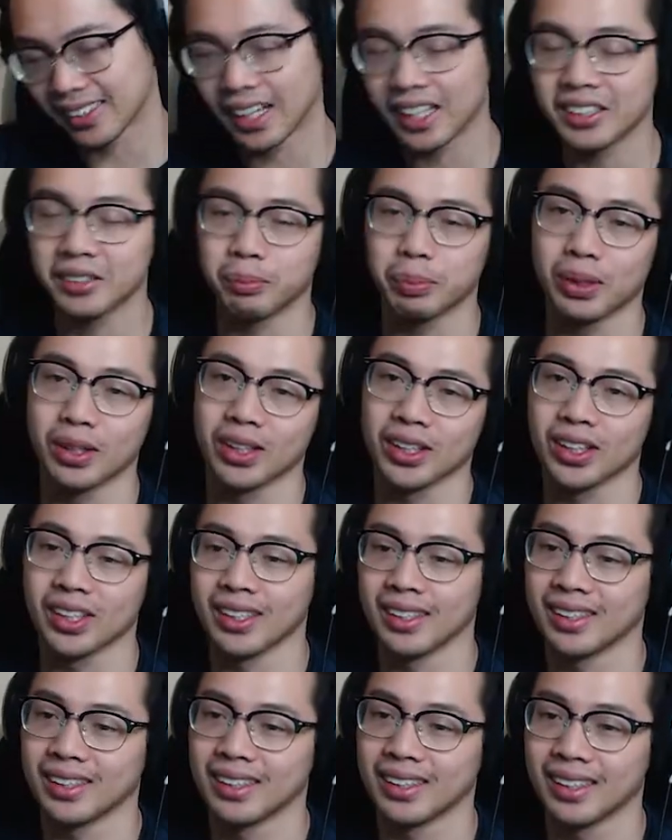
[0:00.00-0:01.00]

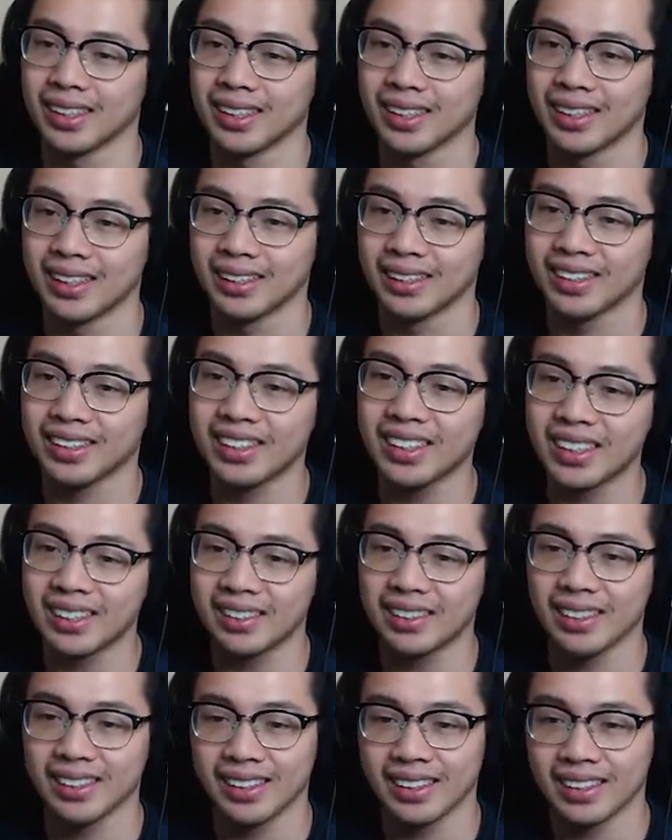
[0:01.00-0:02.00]
cheeseburger. Che
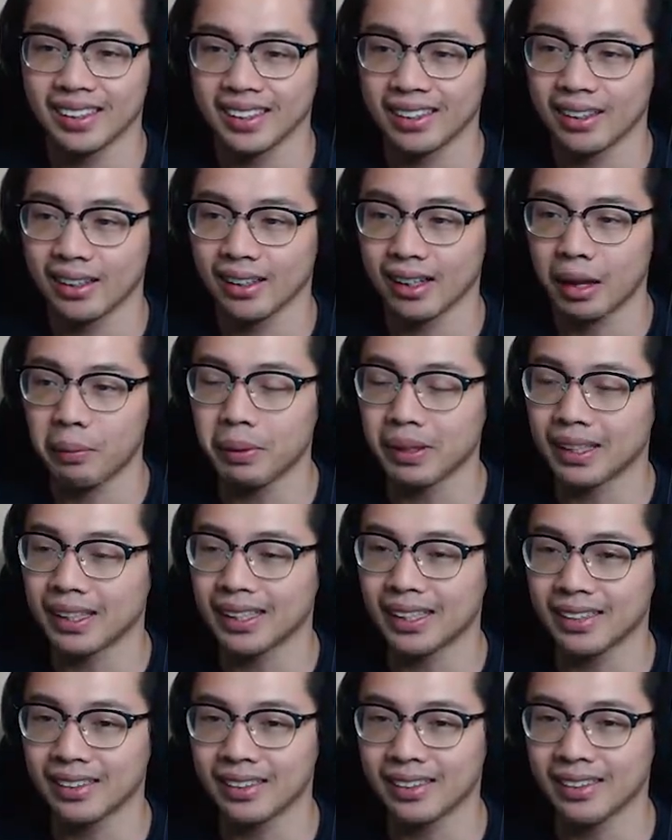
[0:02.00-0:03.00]
I mean,
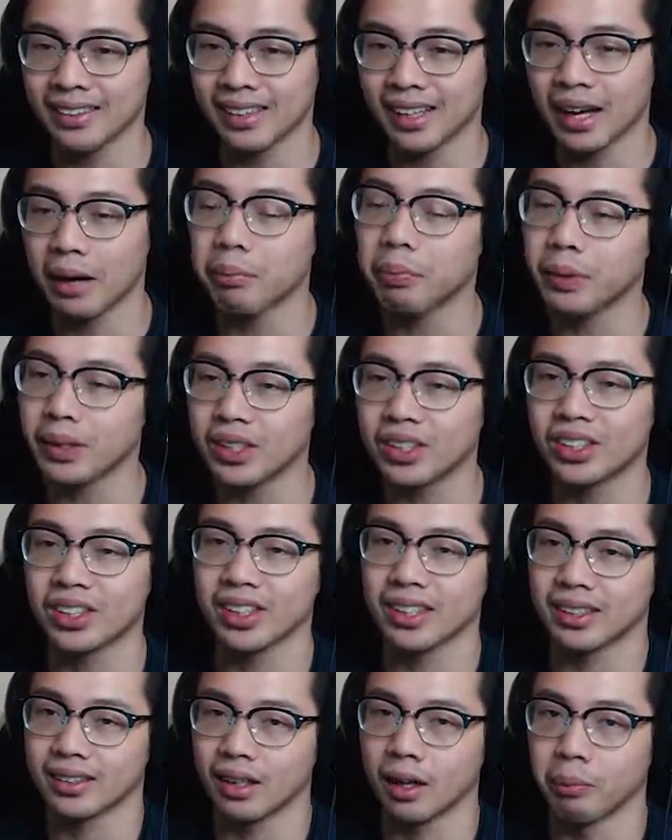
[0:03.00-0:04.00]
did it? I'm pretty
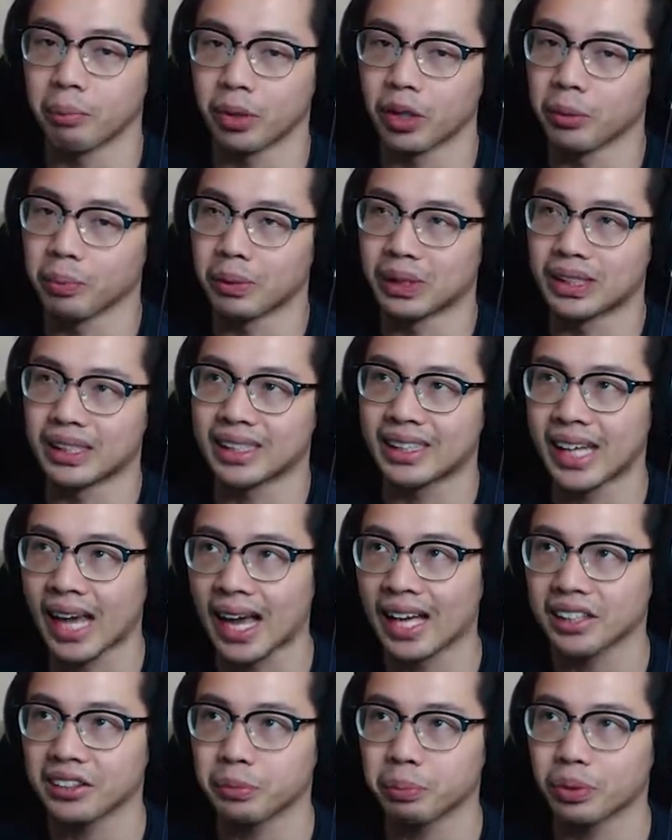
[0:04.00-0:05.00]
sure it's on purpose.
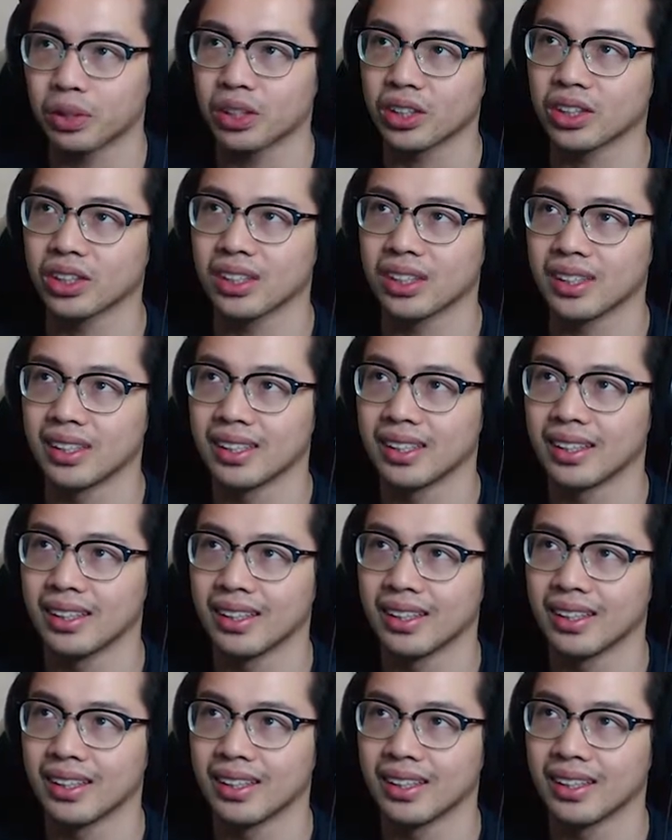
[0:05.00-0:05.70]
Cheeseburger.